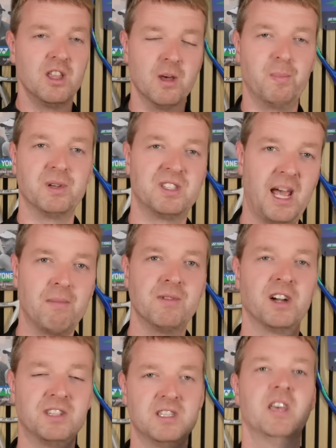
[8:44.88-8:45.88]
the Percept
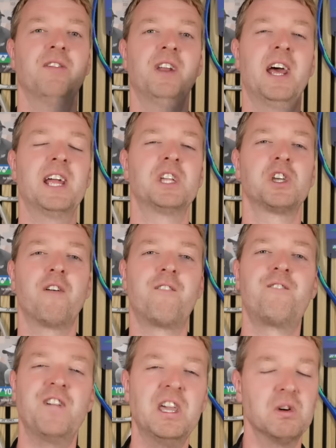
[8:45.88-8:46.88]
97H
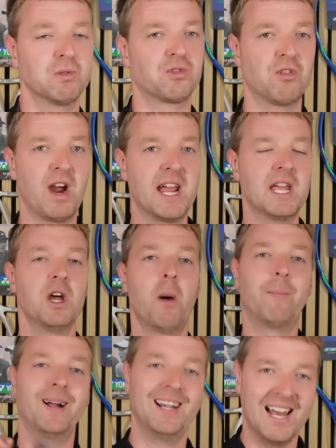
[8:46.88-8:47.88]
feels great,
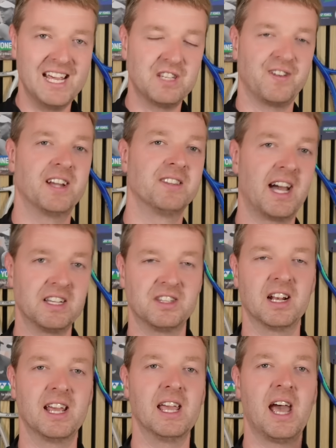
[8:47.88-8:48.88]
plays
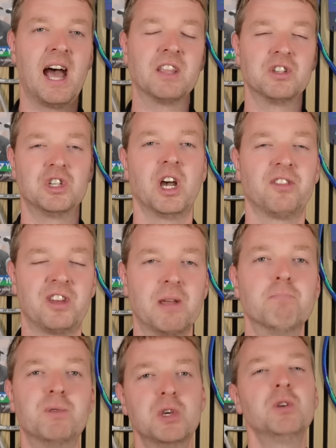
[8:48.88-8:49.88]
fantastically, and just
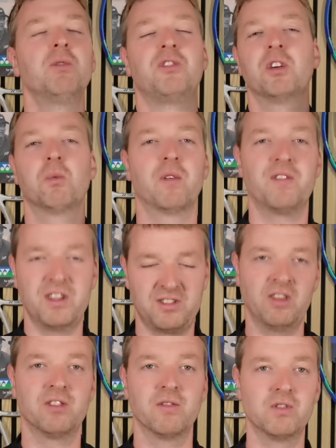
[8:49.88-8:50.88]
imbues you with this
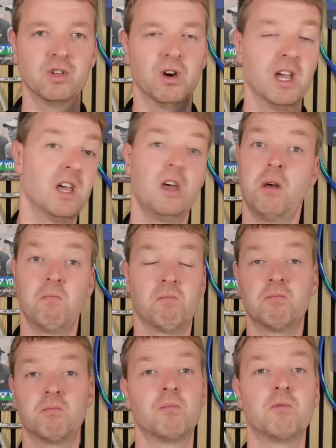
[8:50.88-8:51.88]
sense of joy.
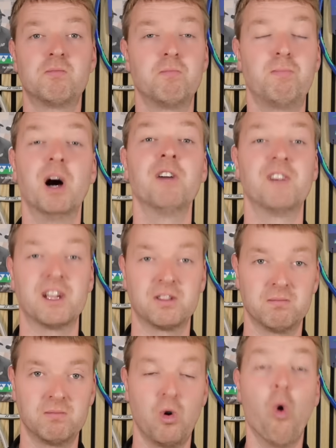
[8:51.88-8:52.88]
Perfect,
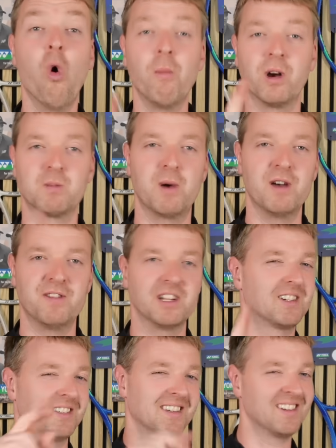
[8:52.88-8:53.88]
almost perfect,
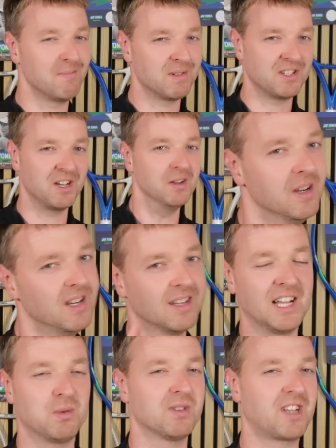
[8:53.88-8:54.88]
because it's number 2.
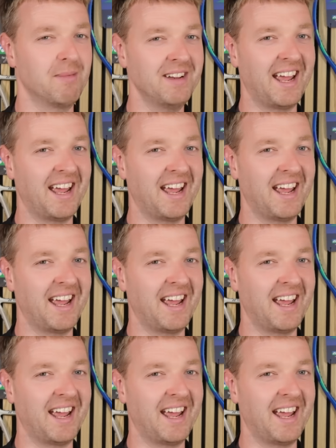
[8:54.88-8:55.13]
Guess what's coming